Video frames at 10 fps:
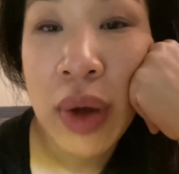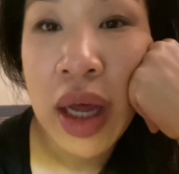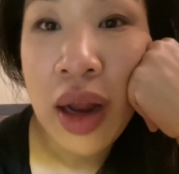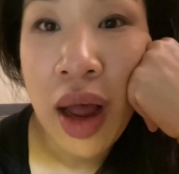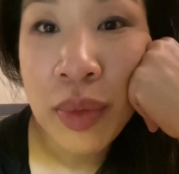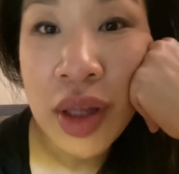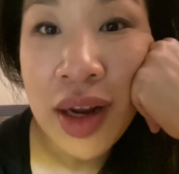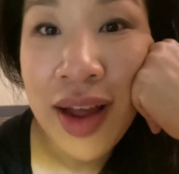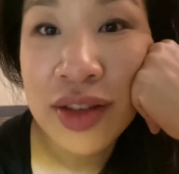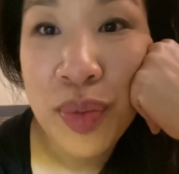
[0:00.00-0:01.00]
I'm gonna
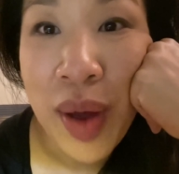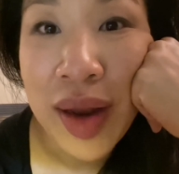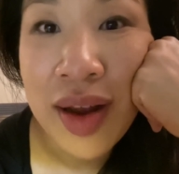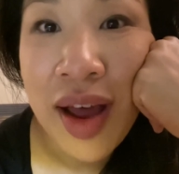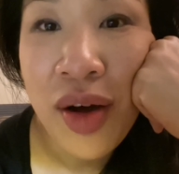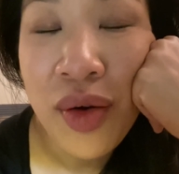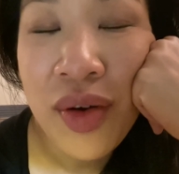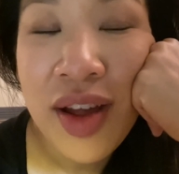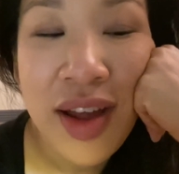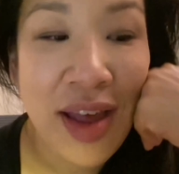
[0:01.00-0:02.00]
head to bed now,
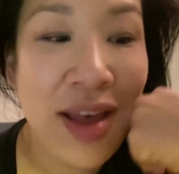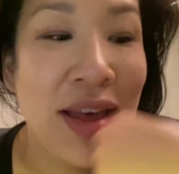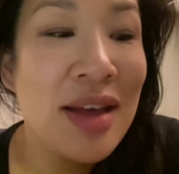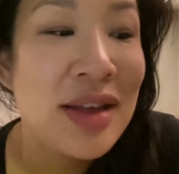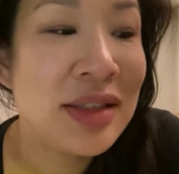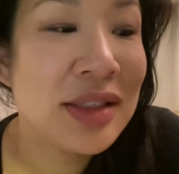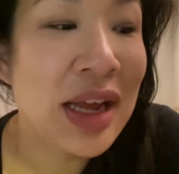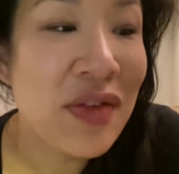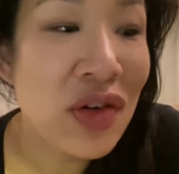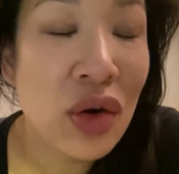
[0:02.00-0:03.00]
and I
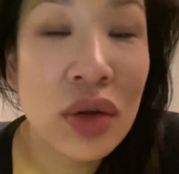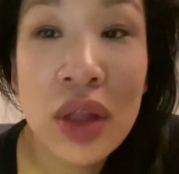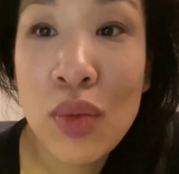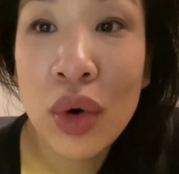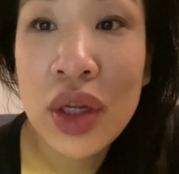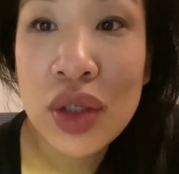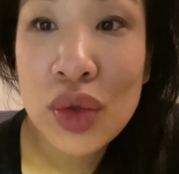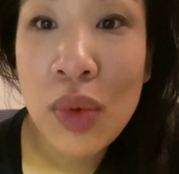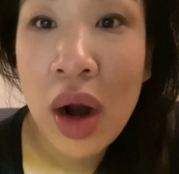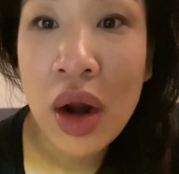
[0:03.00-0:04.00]
have an early morning
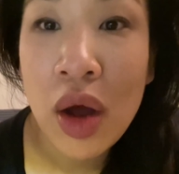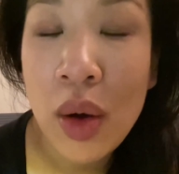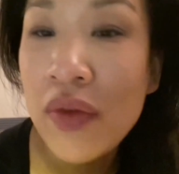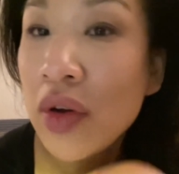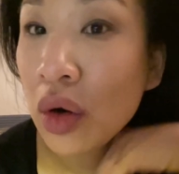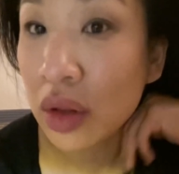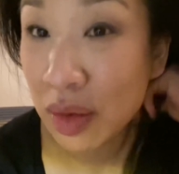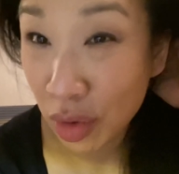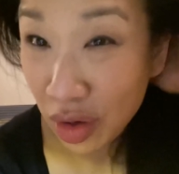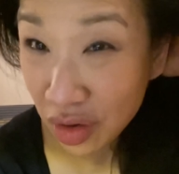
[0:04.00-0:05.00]
tomorrow. I have an early
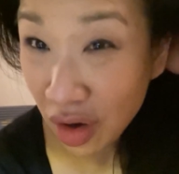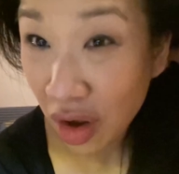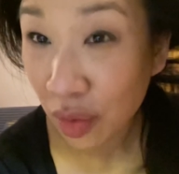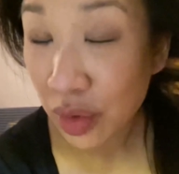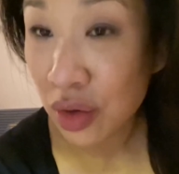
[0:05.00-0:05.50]
morning call with New